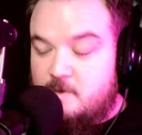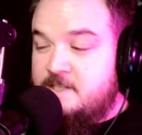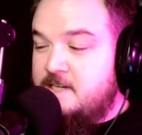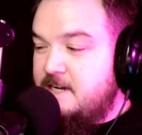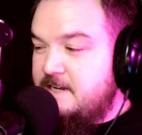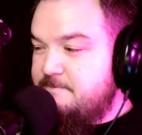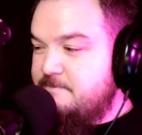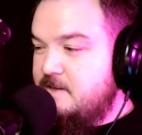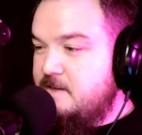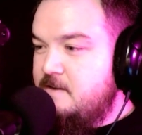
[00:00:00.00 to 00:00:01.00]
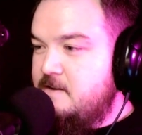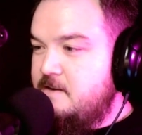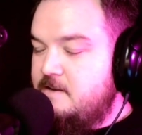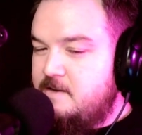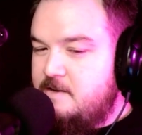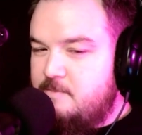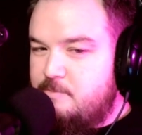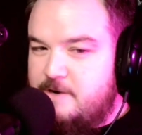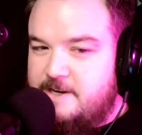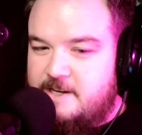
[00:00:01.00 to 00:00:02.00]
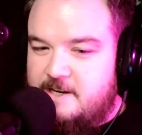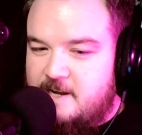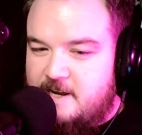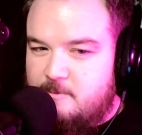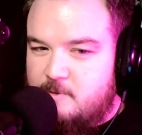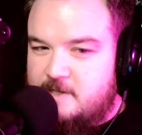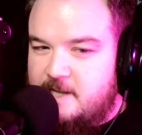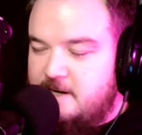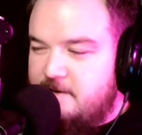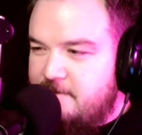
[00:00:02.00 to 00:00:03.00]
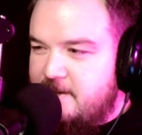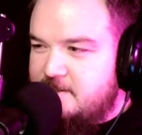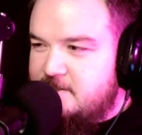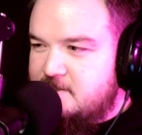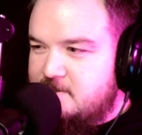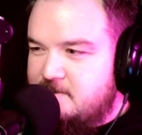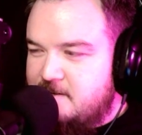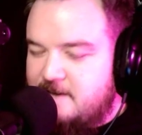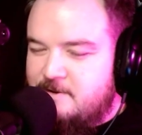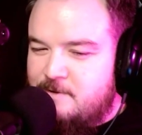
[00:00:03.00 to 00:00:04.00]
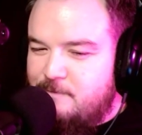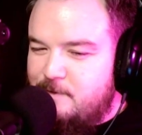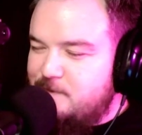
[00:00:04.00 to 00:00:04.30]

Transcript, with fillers: One time, Brandon and I worked at an event. I don't know if we